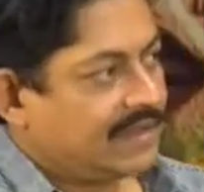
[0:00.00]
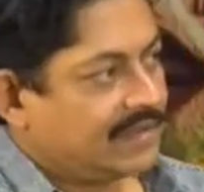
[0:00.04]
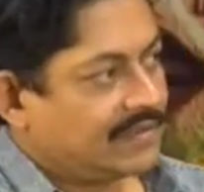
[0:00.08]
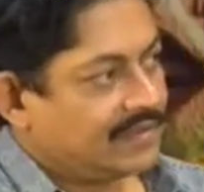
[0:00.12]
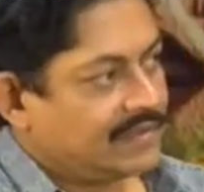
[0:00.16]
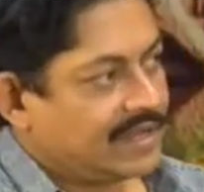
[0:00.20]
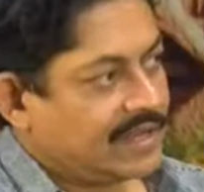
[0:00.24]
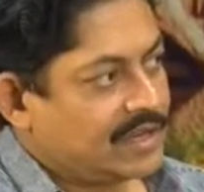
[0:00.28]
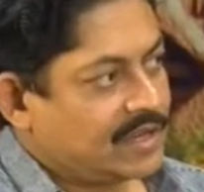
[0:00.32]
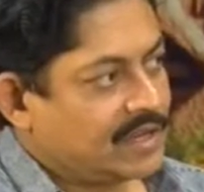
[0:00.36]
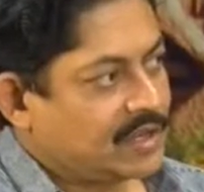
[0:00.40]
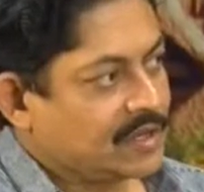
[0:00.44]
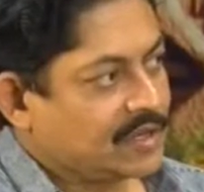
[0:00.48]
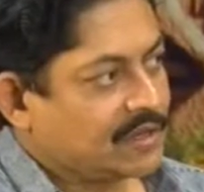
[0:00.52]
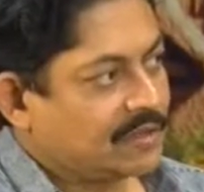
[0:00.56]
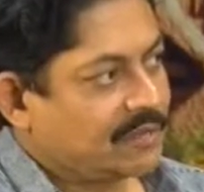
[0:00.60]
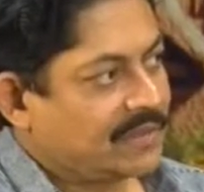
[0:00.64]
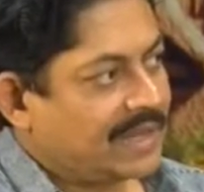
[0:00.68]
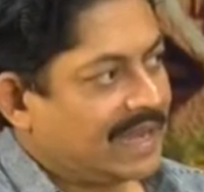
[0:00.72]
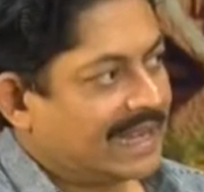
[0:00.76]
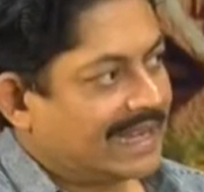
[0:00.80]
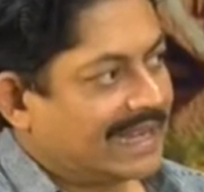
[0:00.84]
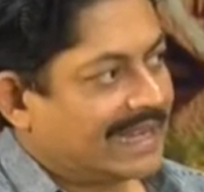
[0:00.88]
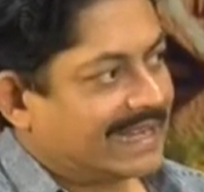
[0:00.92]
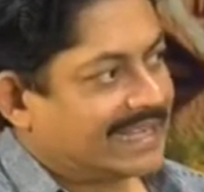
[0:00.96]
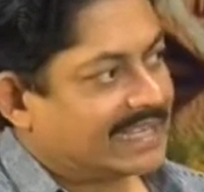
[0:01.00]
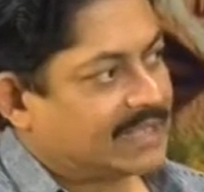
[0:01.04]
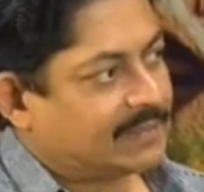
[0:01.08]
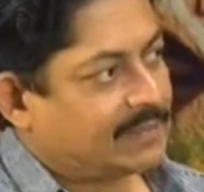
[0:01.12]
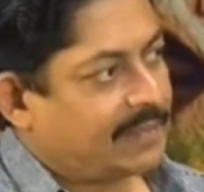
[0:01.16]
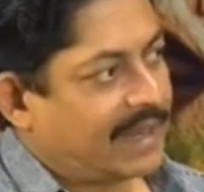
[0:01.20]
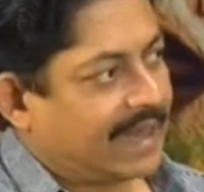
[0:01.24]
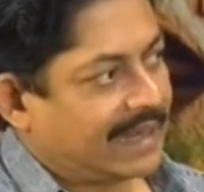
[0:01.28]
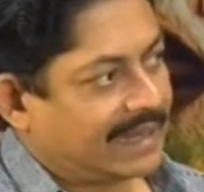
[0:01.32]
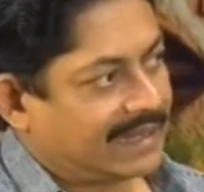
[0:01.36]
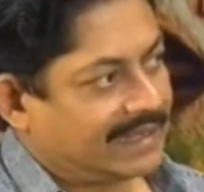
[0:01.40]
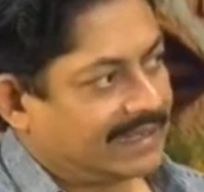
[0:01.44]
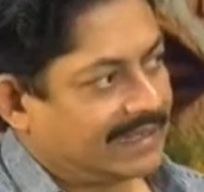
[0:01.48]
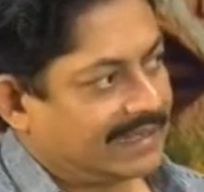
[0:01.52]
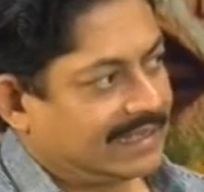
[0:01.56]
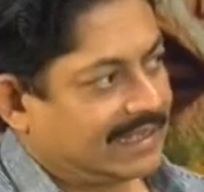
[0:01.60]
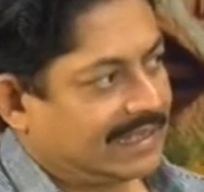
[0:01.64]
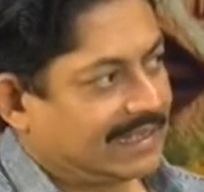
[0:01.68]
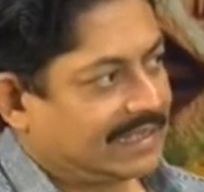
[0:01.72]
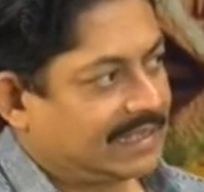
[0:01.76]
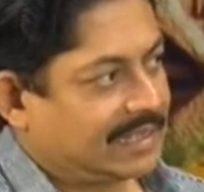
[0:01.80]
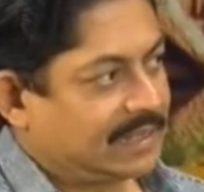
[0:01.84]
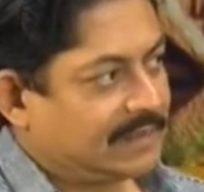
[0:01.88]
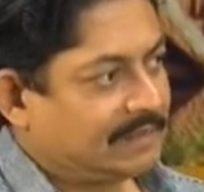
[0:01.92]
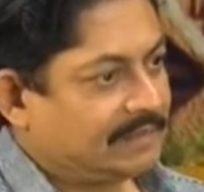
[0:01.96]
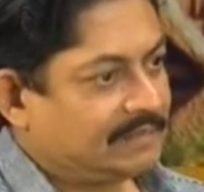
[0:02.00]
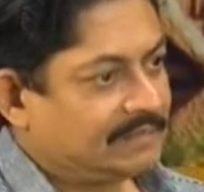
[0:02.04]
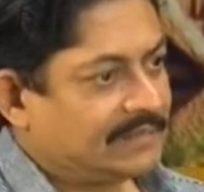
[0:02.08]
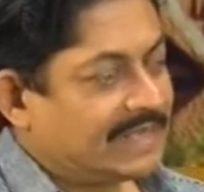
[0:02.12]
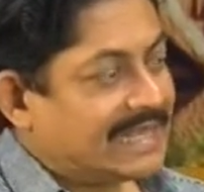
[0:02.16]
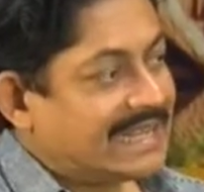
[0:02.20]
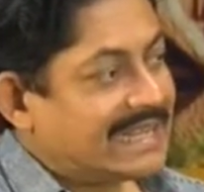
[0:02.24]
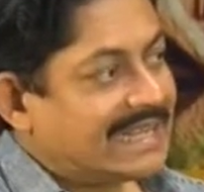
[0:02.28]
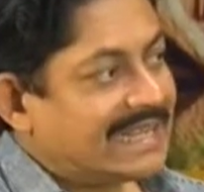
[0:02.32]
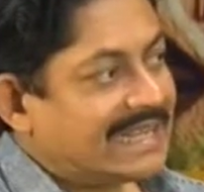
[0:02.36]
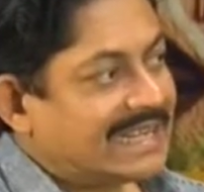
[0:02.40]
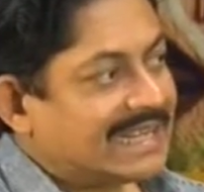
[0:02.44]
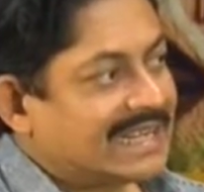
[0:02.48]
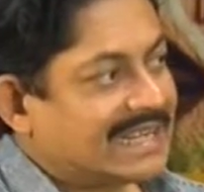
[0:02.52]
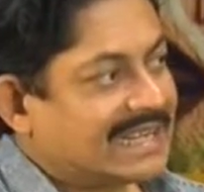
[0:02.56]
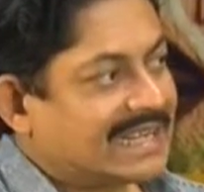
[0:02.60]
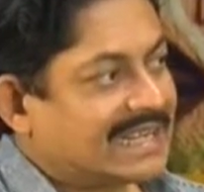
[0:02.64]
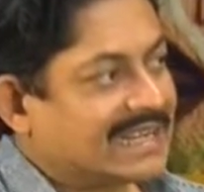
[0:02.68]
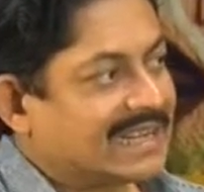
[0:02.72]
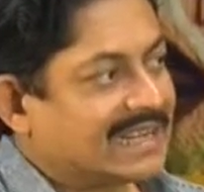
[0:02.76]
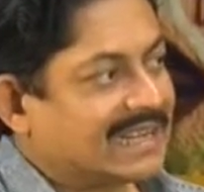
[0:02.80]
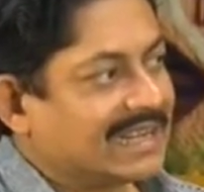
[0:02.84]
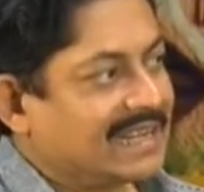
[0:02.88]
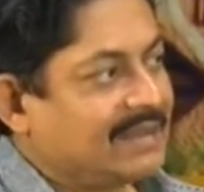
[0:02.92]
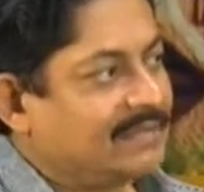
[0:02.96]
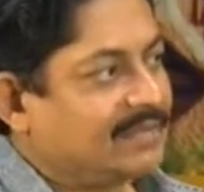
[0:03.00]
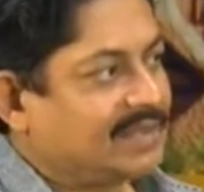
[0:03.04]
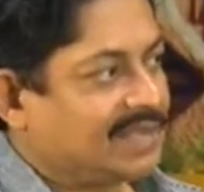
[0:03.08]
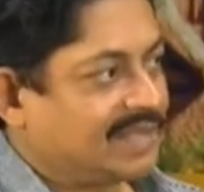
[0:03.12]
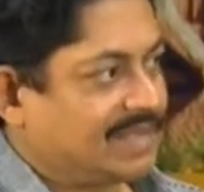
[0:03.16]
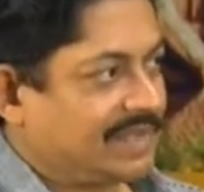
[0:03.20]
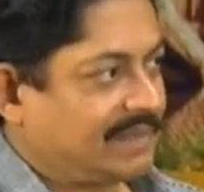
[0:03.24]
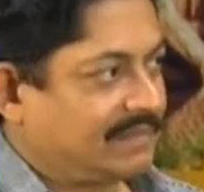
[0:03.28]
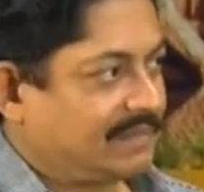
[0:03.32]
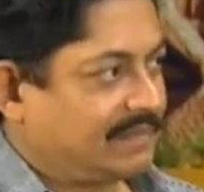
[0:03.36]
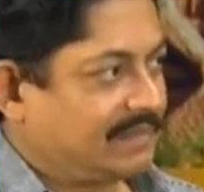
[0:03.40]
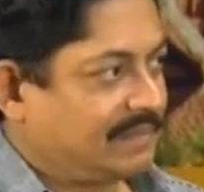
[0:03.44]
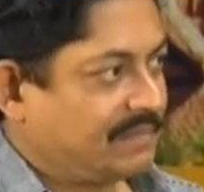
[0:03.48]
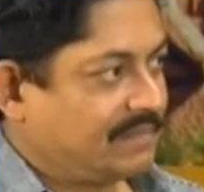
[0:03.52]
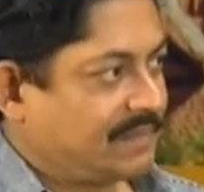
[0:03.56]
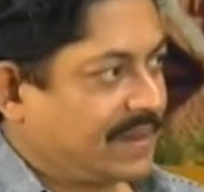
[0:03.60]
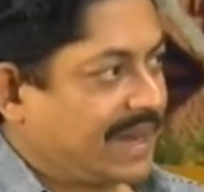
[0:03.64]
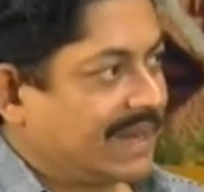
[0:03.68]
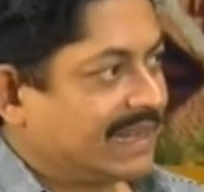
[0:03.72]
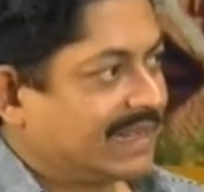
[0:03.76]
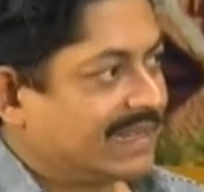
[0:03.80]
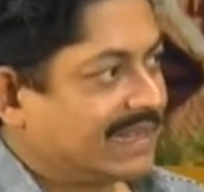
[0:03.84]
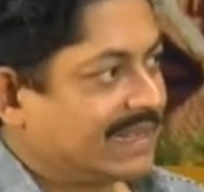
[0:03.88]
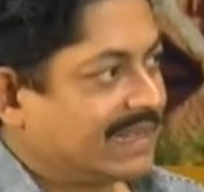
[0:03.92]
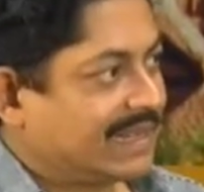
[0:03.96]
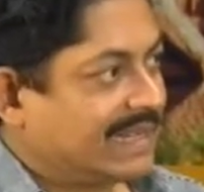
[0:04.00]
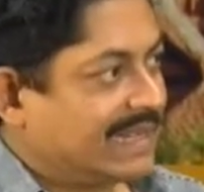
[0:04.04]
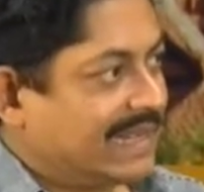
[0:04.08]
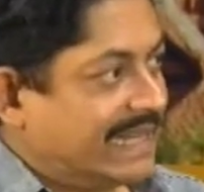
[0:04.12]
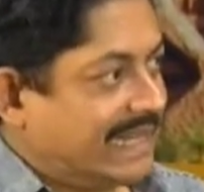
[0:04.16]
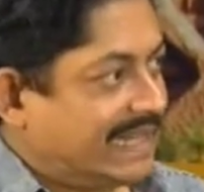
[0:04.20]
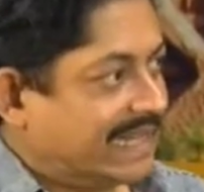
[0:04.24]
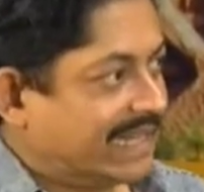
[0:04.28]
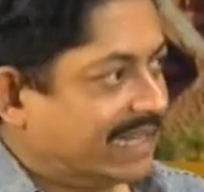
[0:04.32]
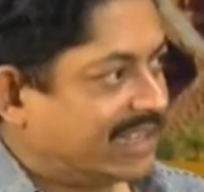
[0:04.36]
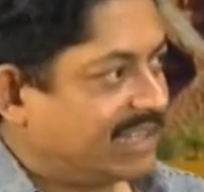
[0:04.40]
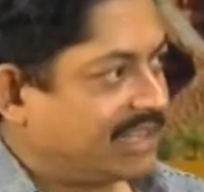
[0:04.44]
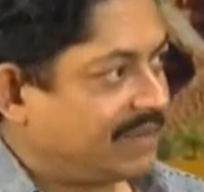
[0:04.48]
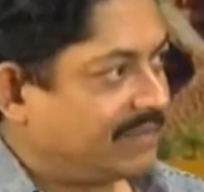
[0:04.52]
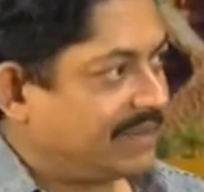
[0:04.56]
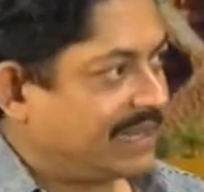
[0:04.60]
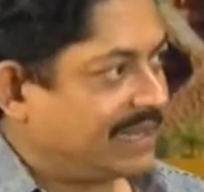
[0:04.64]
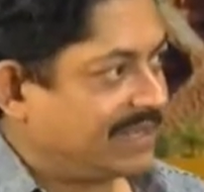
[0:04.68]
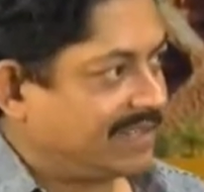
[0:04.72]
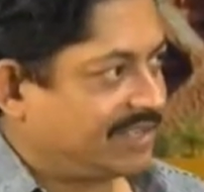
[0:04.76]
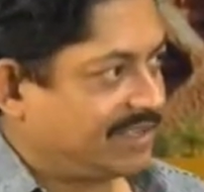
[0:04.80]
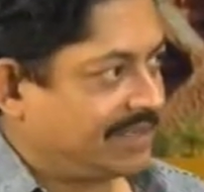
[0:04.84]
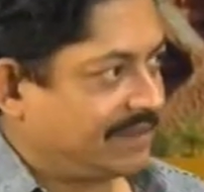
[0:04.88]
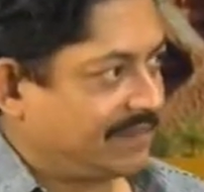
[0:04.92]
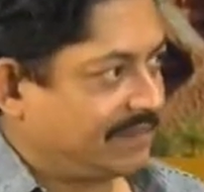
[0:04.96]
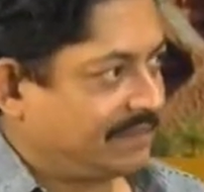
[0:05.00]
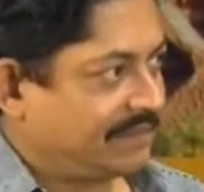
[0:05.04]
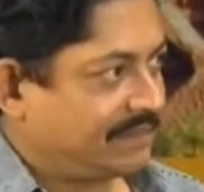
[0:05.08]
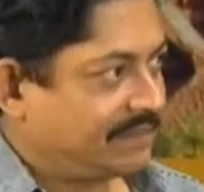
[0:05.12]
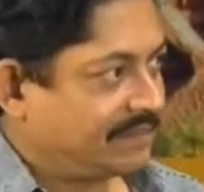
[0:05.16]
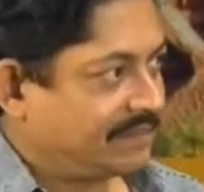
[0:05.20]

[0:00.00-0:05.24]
Then Shukurmia gets back at him, creams him, practically decimates him,